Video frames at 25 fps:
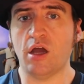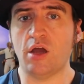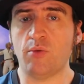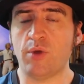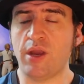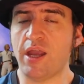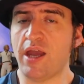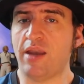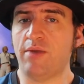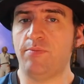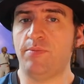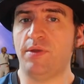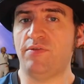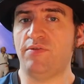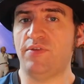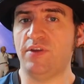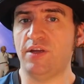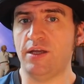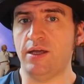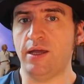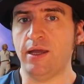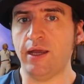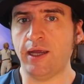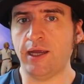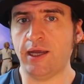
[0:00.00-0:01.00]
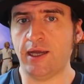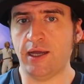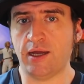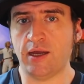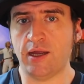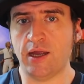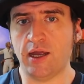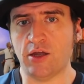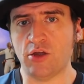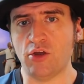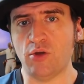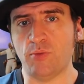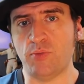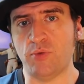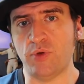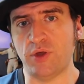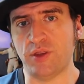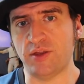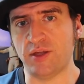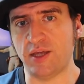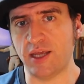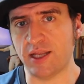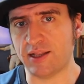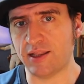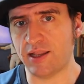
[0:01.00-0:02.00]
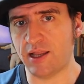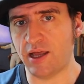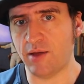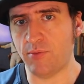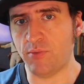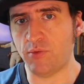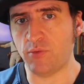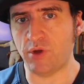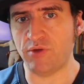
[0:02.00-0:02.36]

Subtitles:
We had a bit of a hiccup with GitLab.